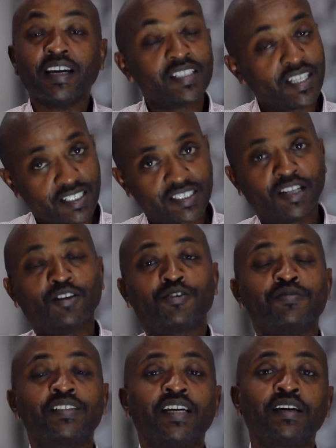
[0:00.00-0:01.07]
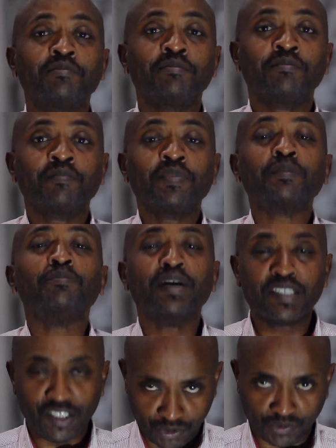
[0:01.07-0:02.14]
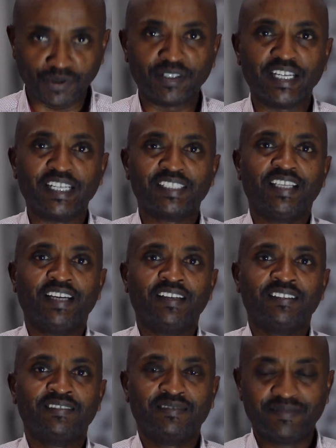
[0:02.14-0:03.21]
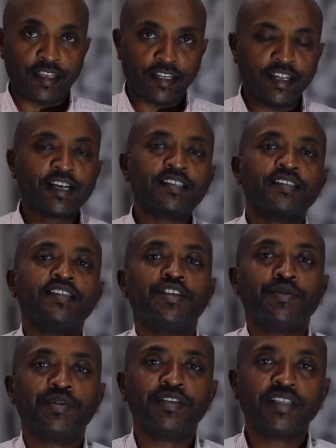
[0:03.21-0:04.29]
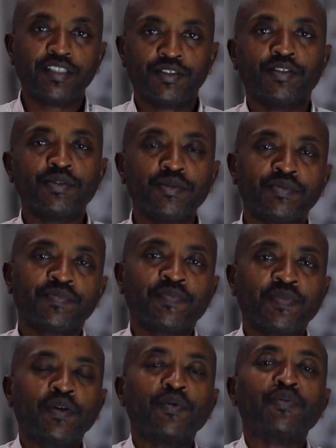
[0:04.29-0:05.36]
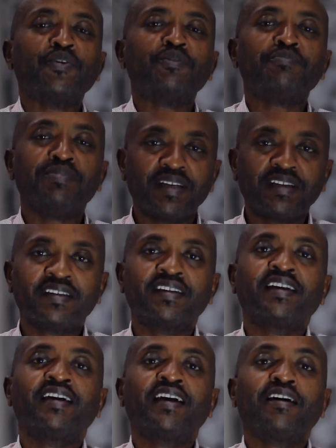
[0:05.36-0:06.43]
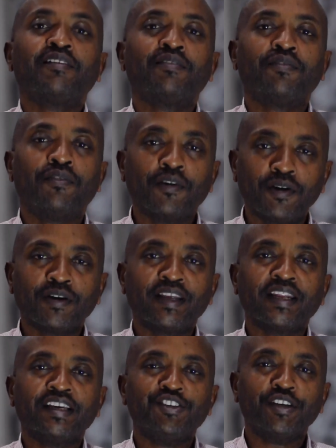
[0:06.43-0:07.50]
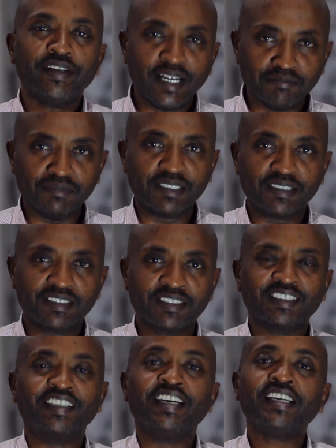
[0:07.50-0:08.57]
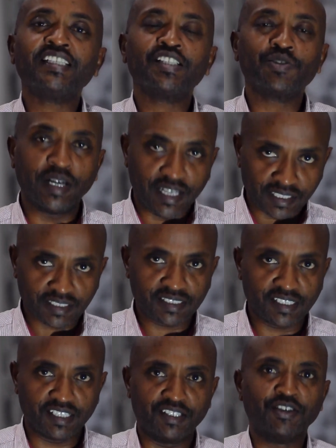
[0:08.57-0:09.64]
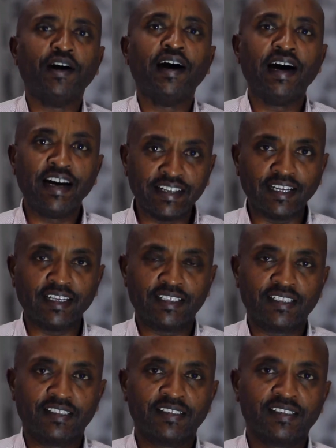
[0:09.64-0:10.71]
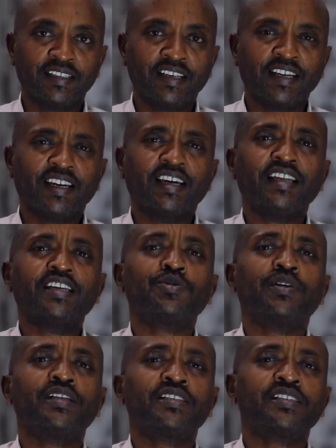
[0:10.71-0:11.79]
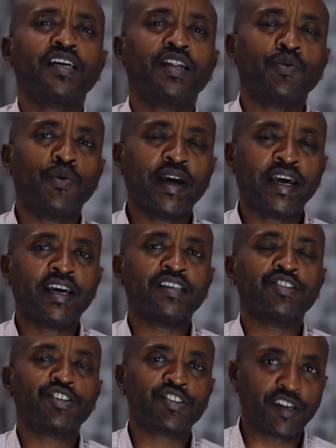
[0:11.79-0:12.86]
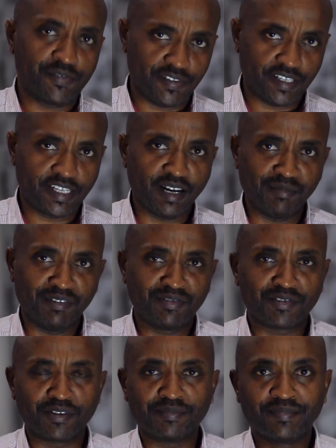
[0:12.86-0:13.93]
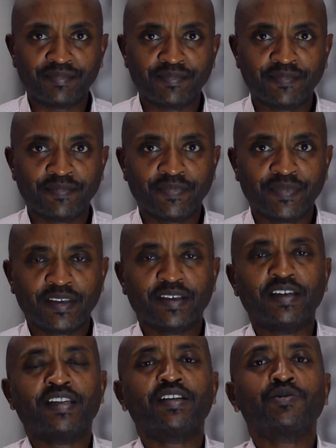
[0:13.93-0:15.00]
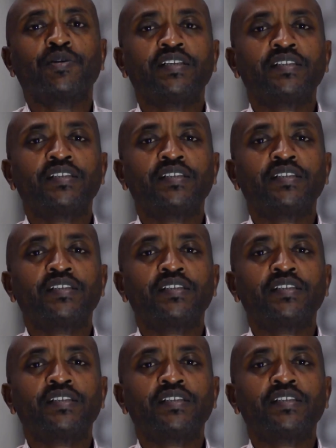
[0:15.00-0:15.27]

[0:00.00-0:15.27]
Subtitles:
It takes a lot of time, but you will get there. Then the next thing you will need to do will be following your numbers, getting to understand your analytics, getting to understand where is your traffic coming from, getting to